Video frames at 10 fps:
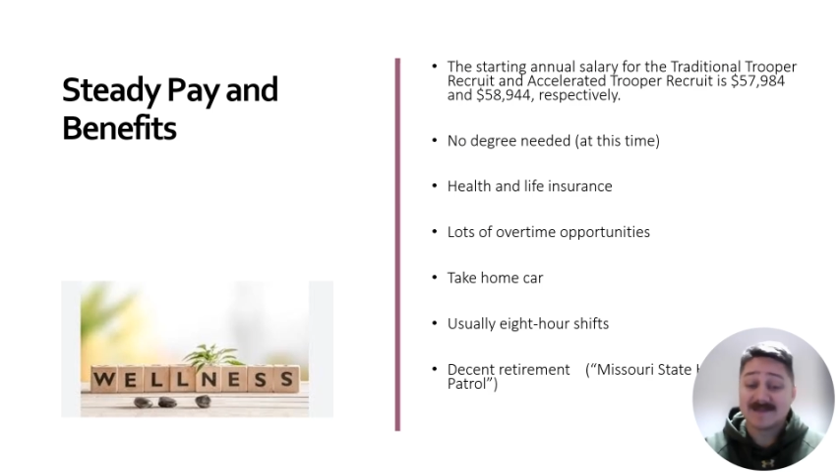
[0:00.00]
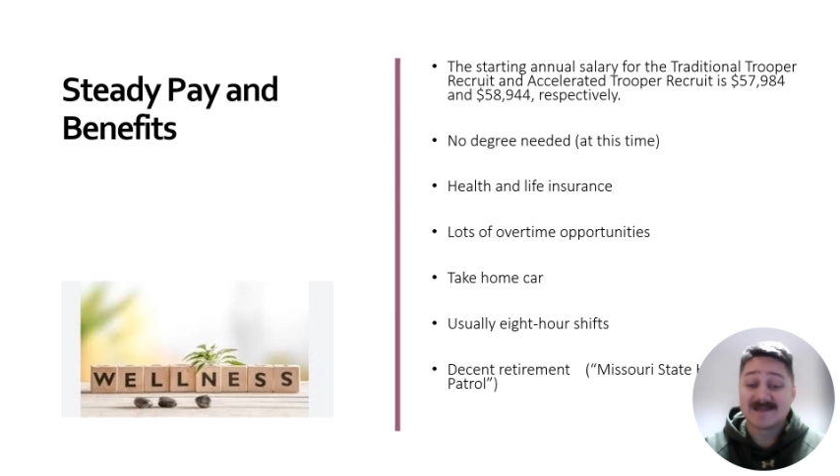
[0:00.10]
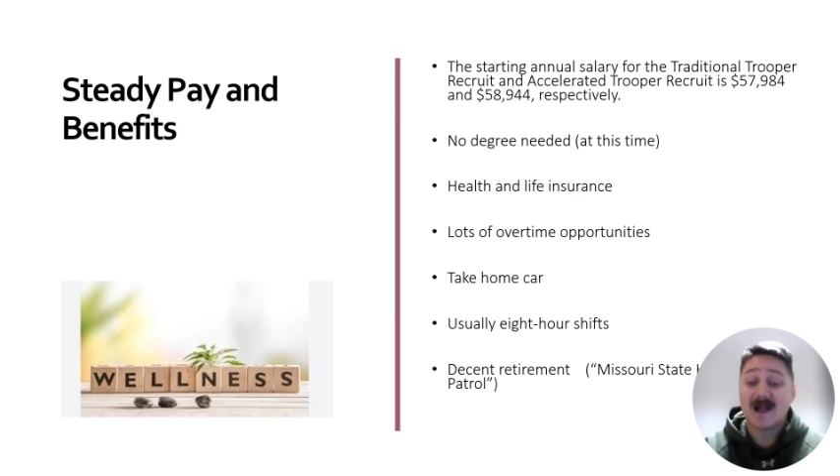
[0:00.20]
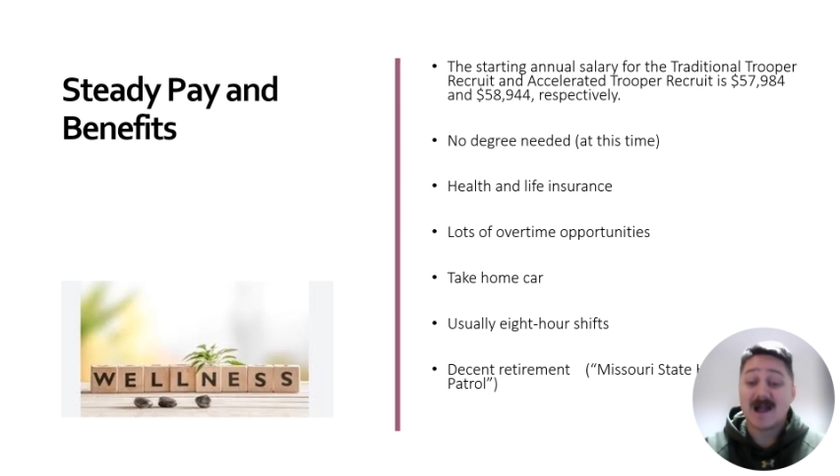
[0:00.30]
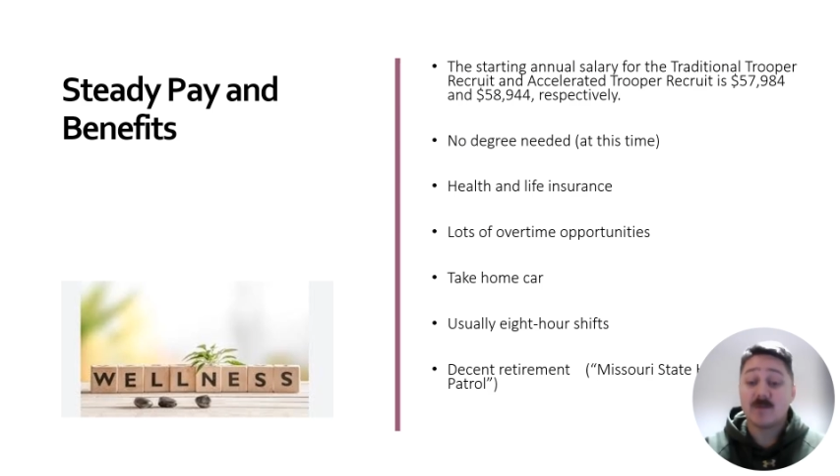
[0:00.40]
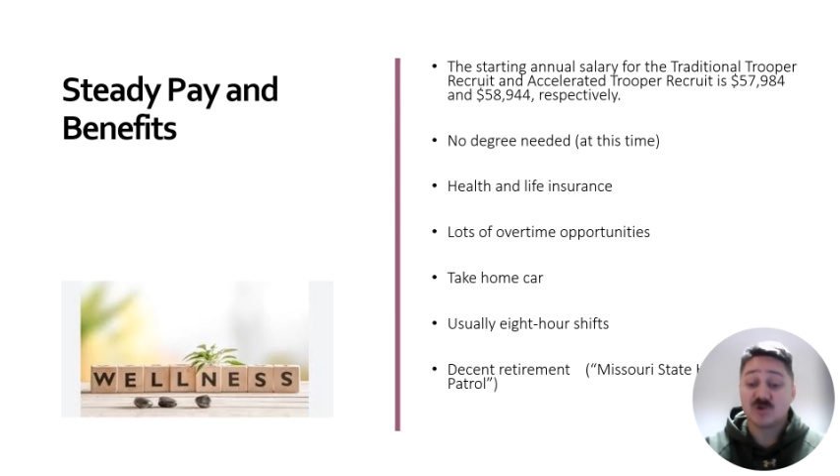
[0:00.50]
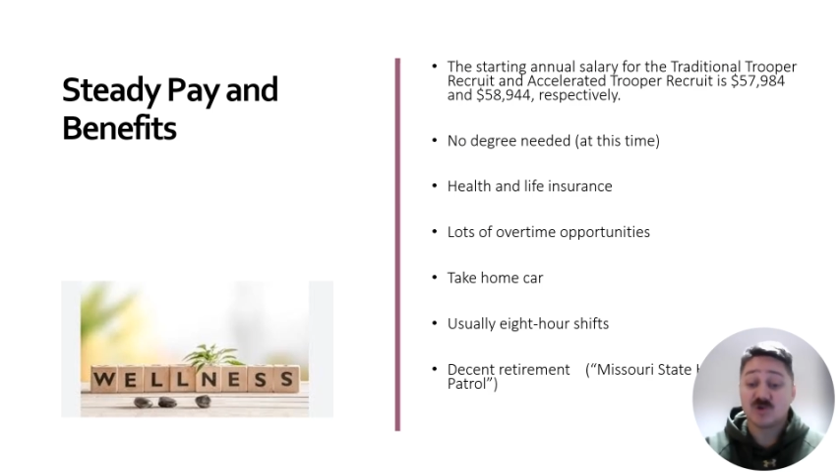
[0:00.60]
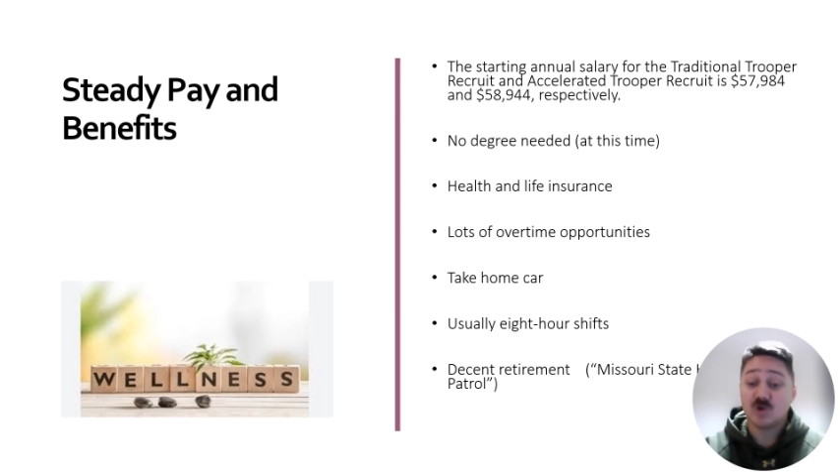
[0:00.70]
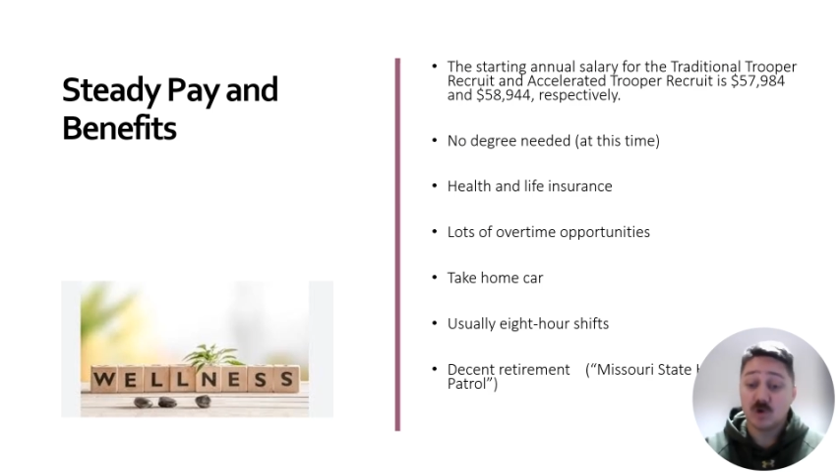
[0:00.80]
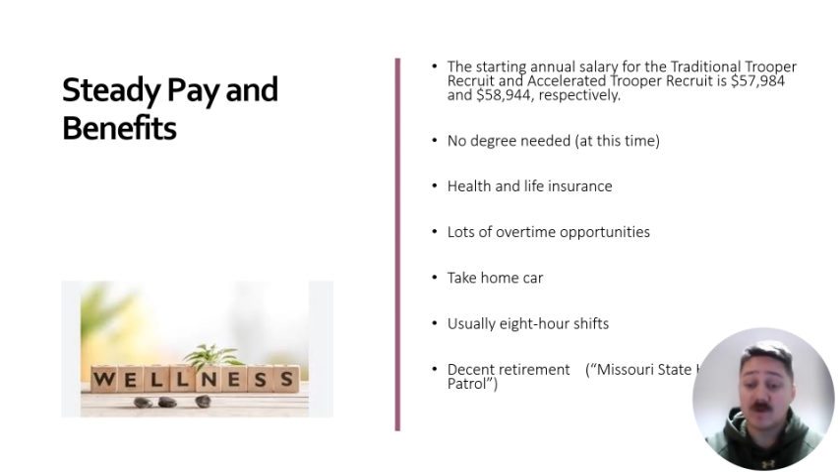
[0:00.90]
this time, there's
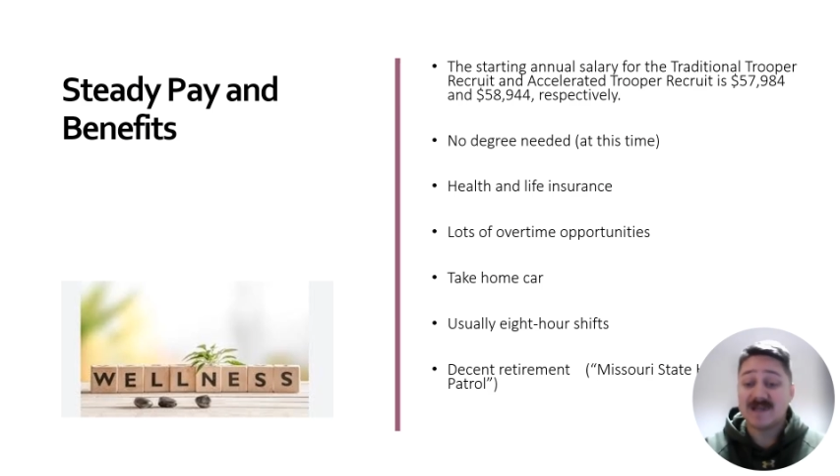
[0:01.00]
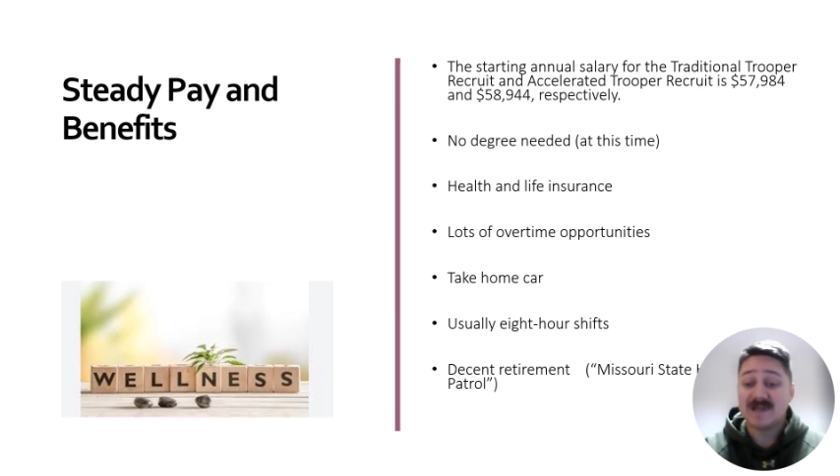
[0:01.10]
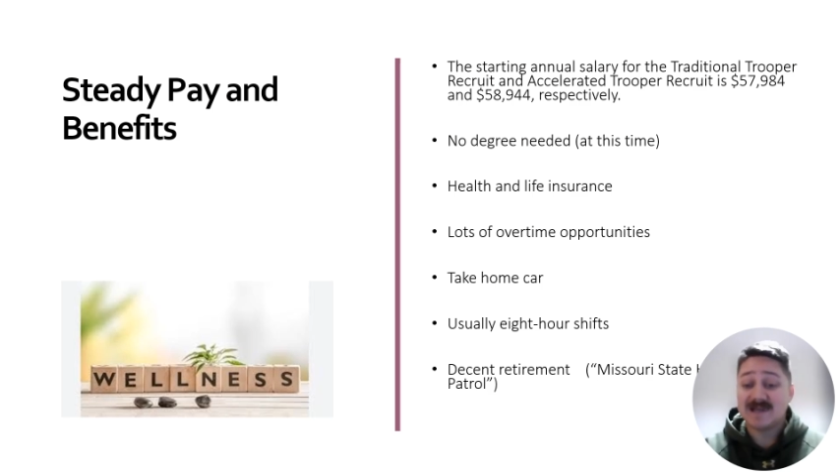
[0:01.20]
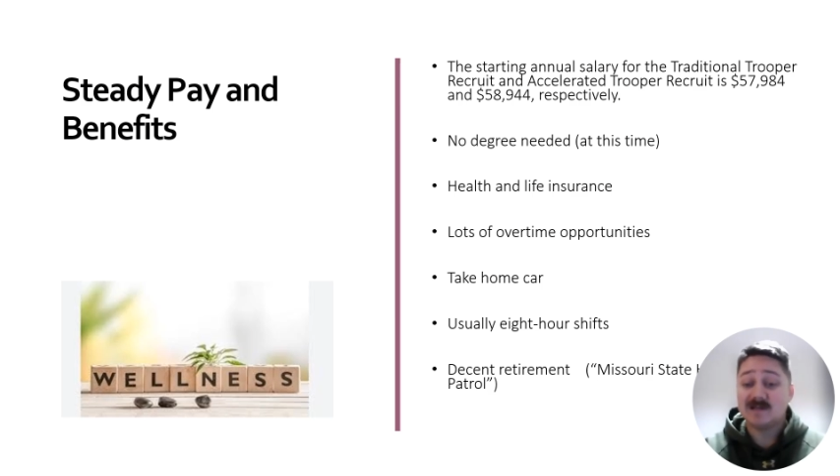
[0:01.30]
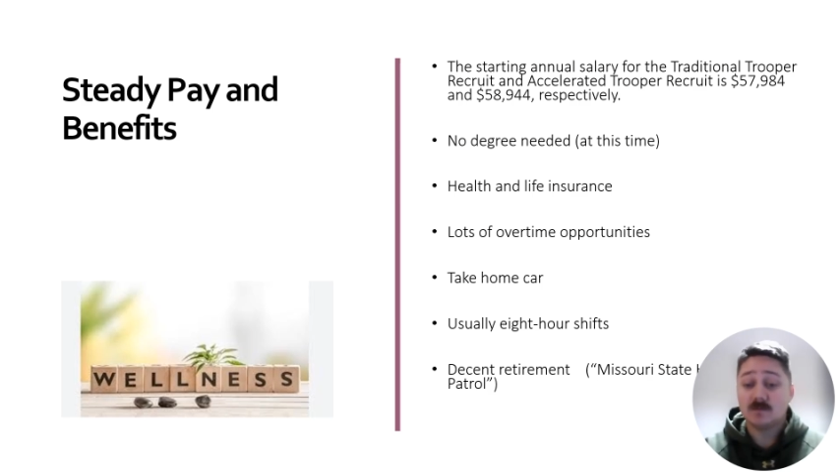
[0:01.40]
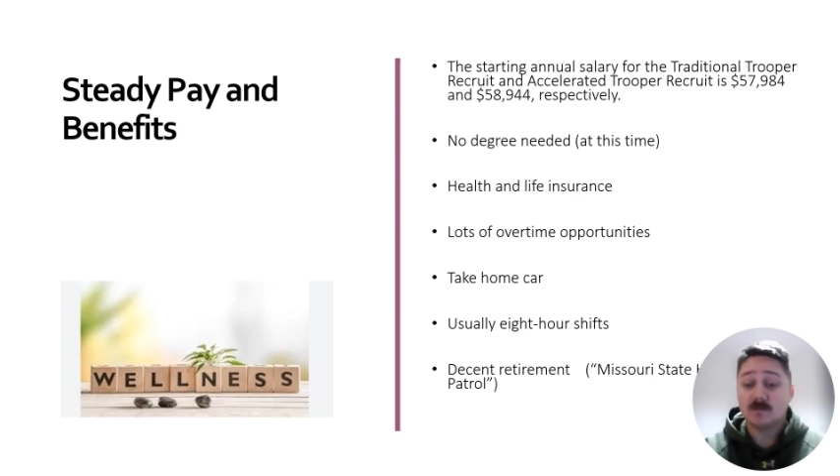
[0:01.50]
no degree needed,